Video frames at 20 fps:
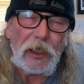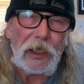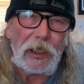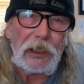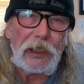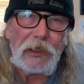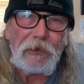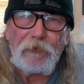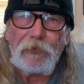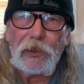
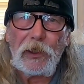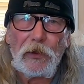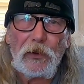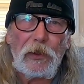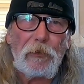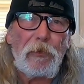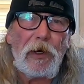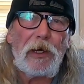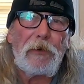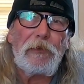Like, even though
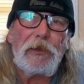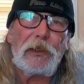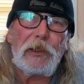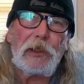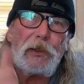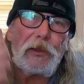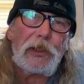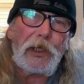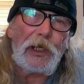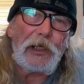it might be
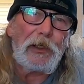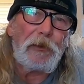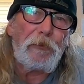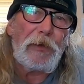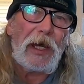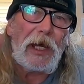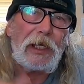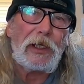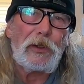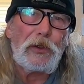located
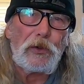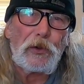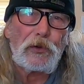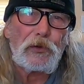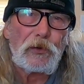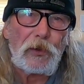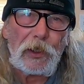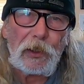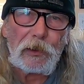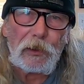back in your
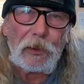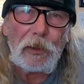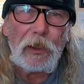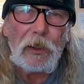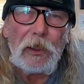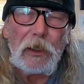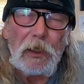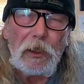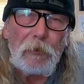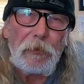trailer,